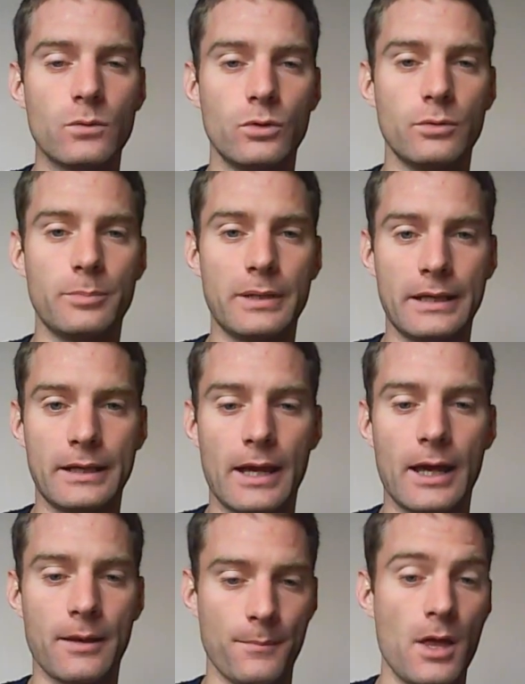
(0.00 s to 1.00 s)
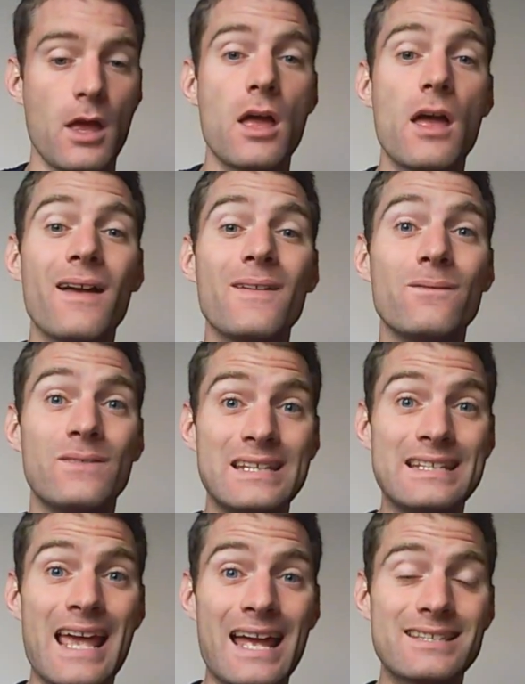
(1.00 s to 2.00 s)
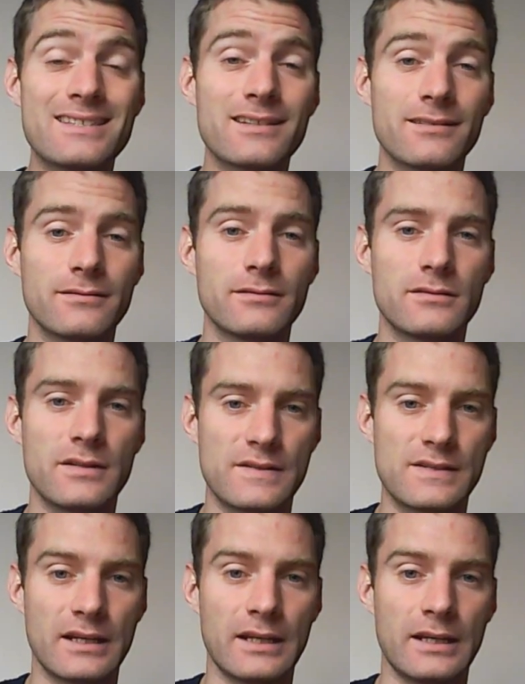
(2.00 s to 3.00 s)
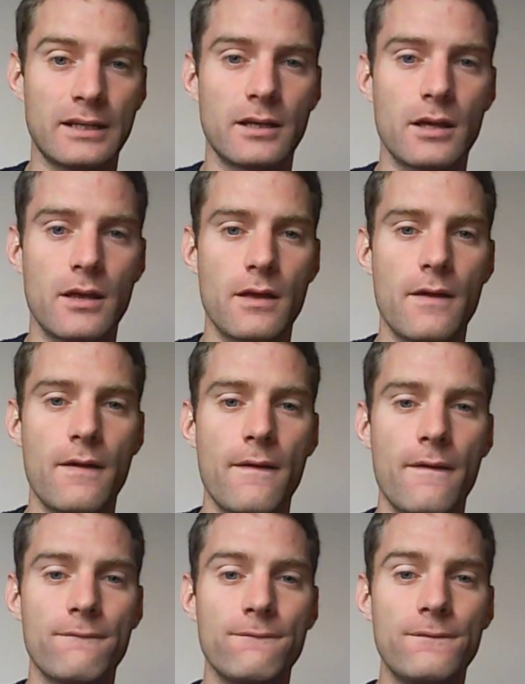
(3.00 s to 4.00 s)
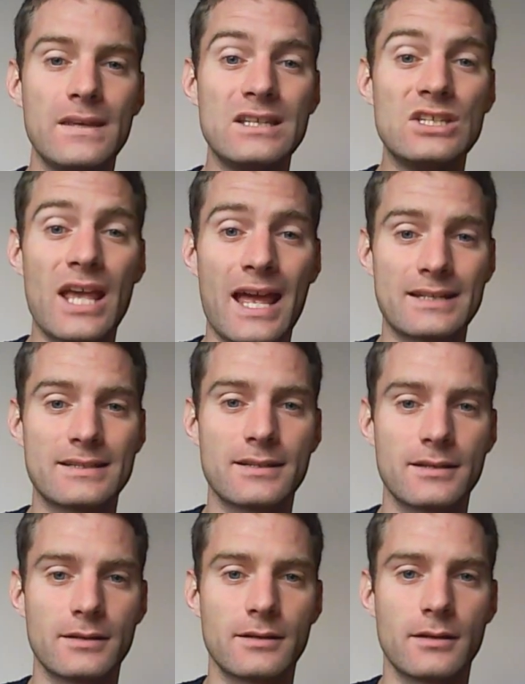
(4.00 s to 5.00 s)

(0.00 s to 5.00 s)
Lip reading: would be vidět, to see. Vidět.